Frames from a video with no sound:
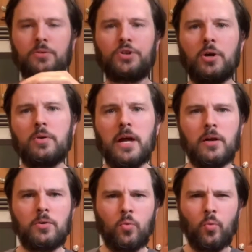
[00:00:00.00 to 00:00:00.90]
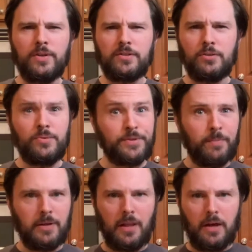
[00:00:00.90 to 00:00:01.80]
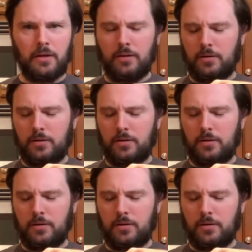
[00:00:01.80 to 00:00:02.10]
Showdown, what do you smell like?